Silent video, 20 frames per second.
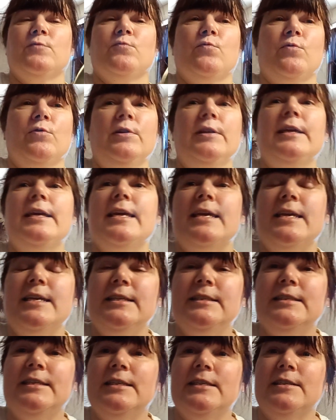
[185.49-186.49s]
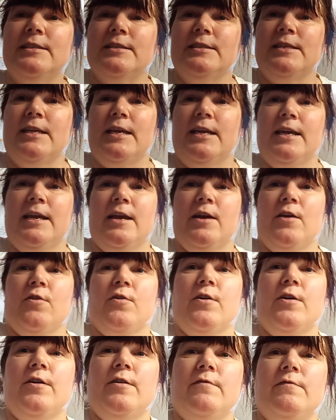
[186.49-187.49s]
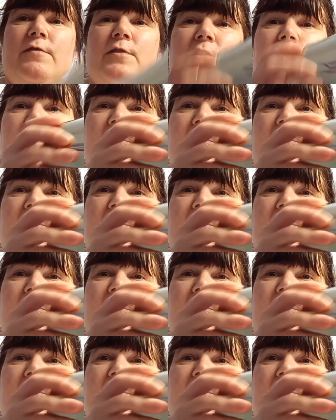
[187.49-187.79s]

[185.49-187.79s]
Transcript: really easy to take care of.